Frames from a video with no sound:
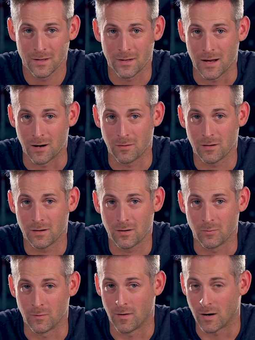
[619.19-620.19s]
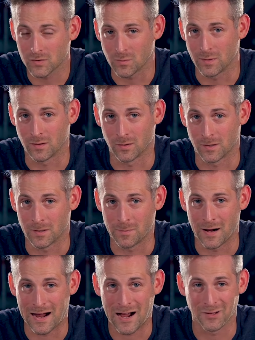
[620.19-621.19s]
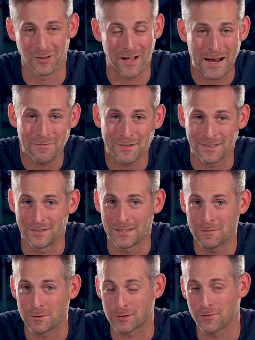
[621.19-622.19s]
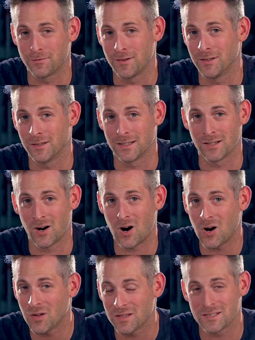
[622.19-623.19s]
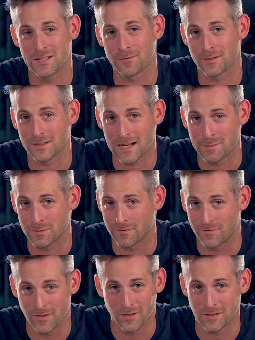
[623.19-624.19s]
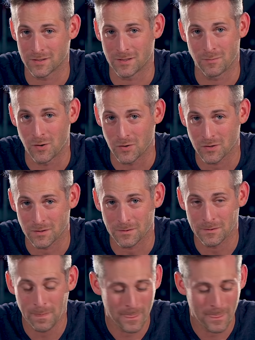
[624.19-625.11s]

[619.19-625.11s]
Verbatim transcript: Now, We've also been learning about how life can leave us feeling all these different types of feelings and emotions.